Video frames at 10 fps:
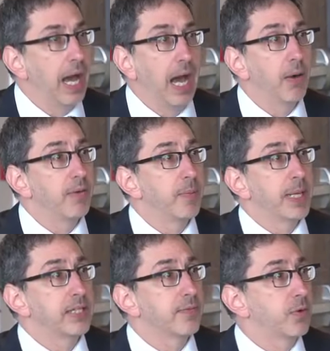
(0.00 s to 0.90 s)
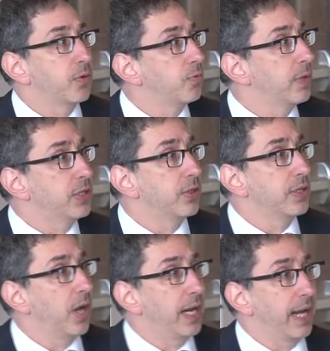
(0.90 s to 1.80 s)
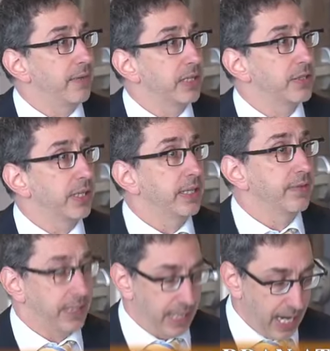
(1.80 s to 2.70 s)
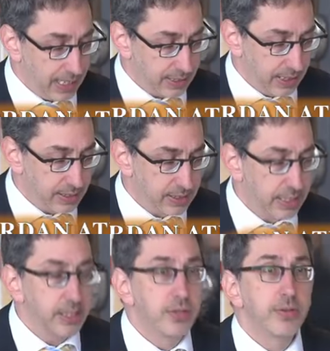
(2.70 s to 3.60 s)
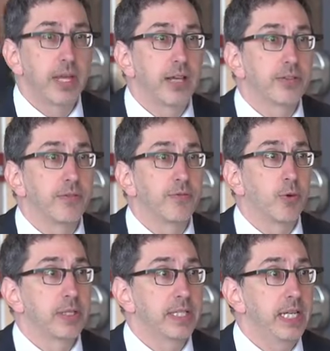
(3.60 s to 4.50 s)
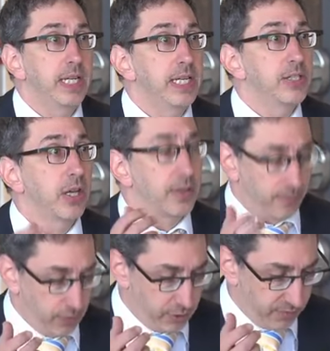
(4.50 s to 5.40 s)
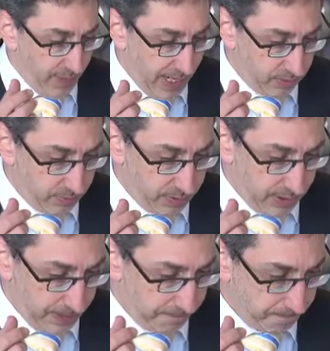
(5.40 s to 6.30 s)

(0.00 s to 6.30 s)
However, because of Richard not having significant assets, in 2014 he's on the verge of bankruptcy.